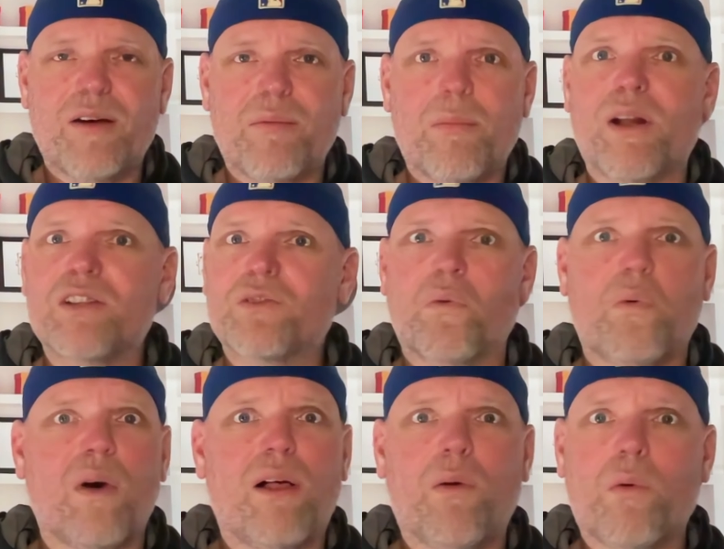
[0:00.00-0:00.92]
But it's
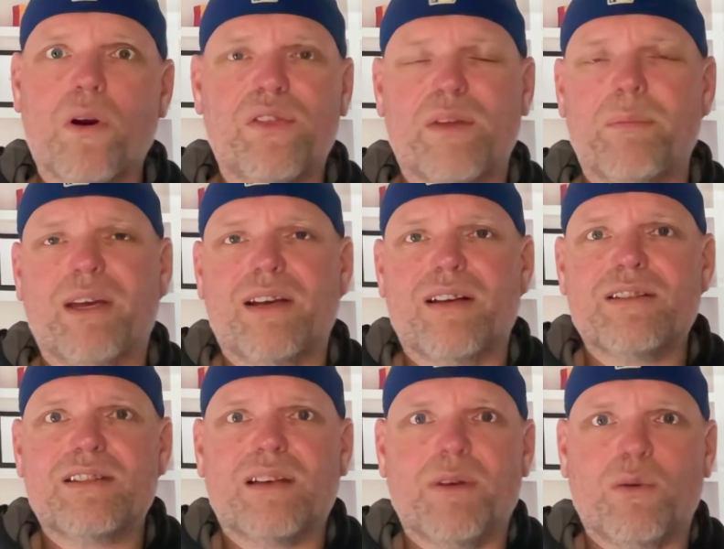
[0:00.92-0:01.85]
well worth it
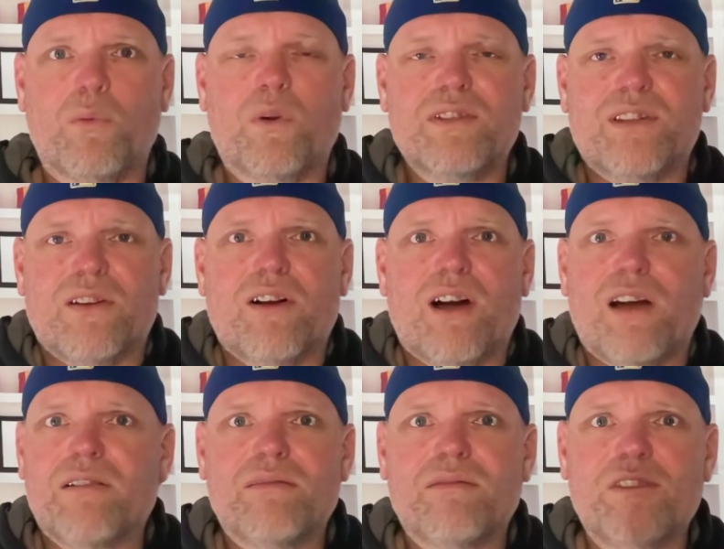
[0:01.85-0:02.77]
because, once they're
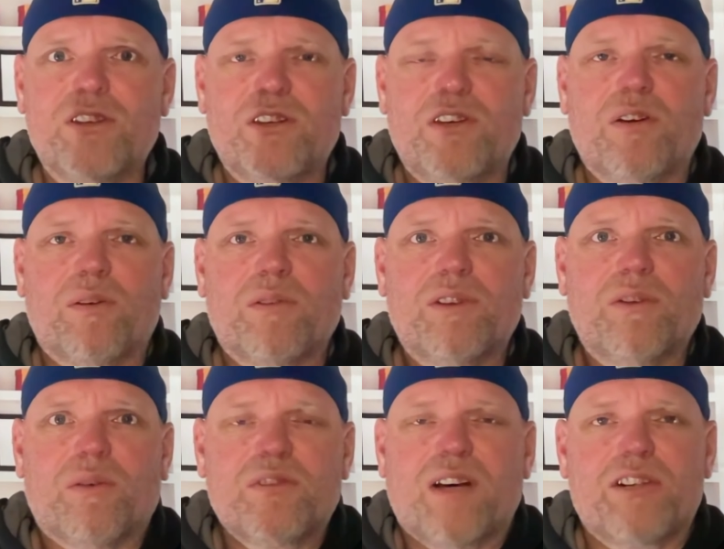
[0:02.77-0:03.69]
on, you
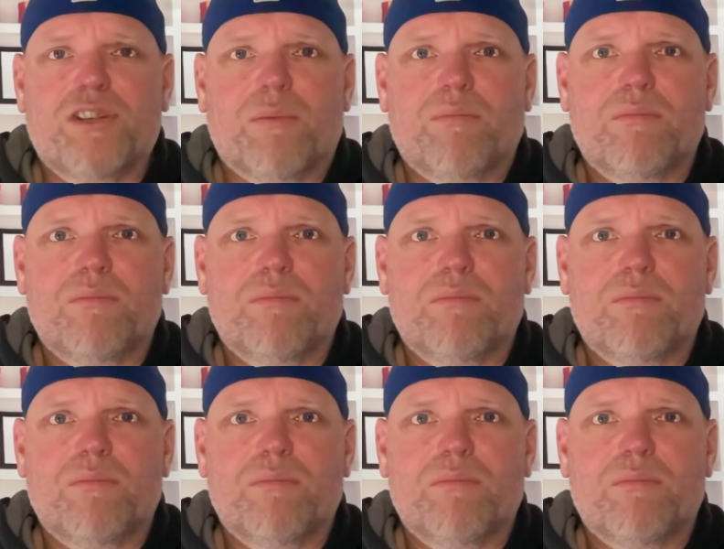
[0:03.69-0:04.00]
don't touch them.